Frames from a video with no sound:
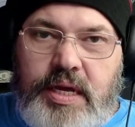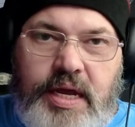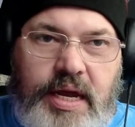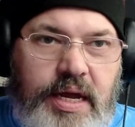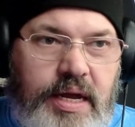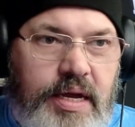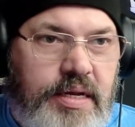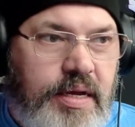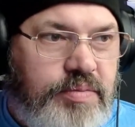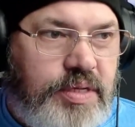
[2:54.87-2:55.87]

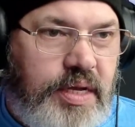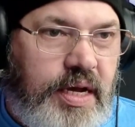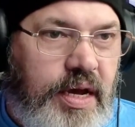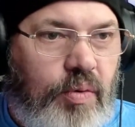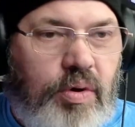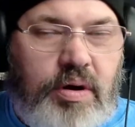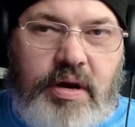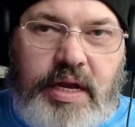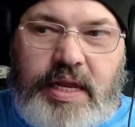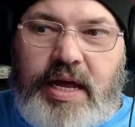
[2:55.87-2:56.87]
And I'm just going to kind of work on
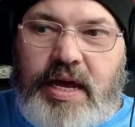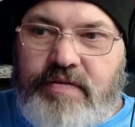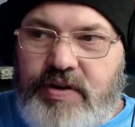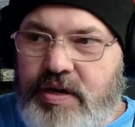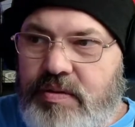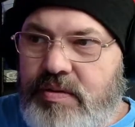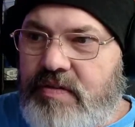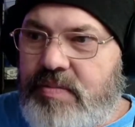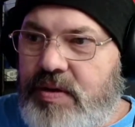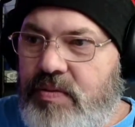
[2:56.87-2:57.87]
it live here with
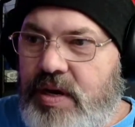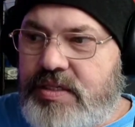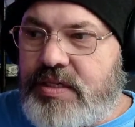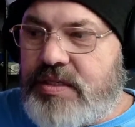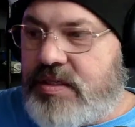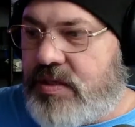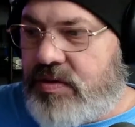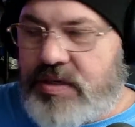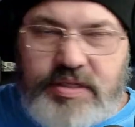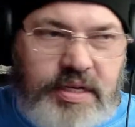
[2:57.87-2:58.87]
everybody watching so you
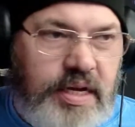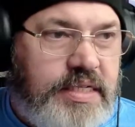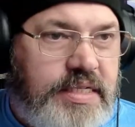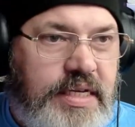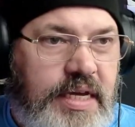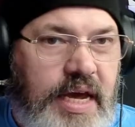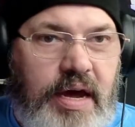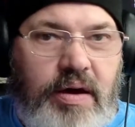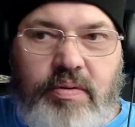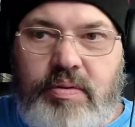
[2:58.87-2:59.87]
can just kind of see
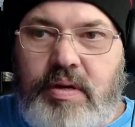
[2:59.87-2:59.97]
how